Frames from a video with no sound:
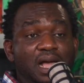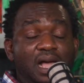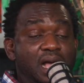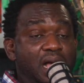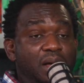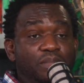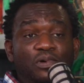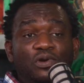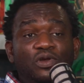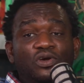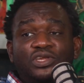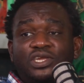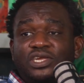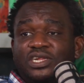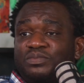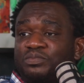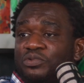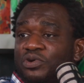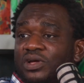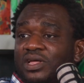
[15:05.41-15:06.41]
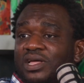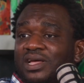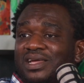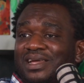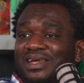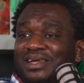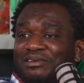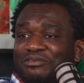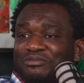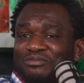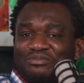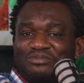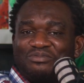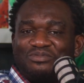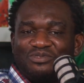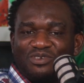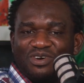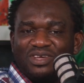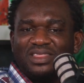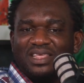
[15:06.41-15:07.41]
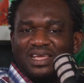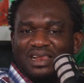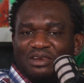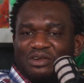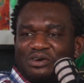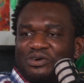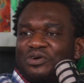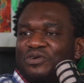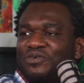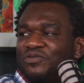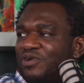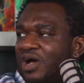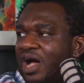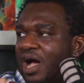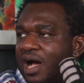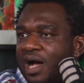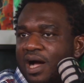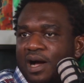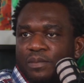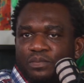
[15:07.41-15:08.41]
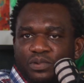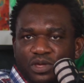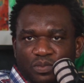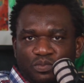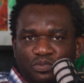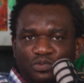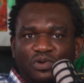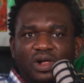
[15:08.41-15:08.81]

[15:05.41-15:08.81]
apologies, but not a lot of our people,